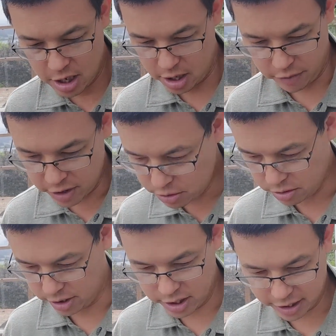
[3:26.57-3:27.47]

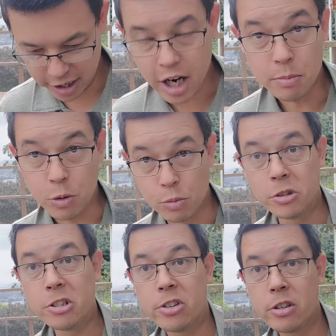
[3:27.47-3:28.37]
eventually the cardboard will
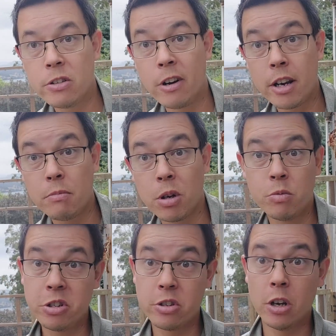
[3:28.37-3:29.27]
disintegrate, by
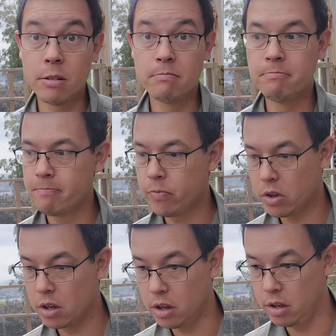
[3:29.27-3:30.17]
which time
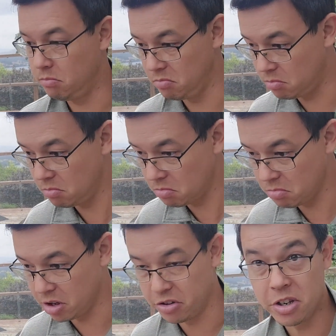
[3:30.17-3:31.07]

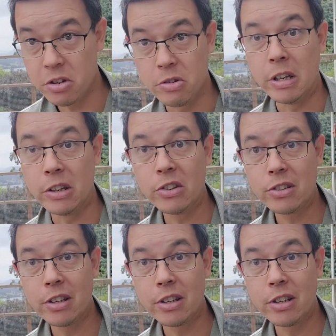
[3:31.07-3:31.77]
the theory is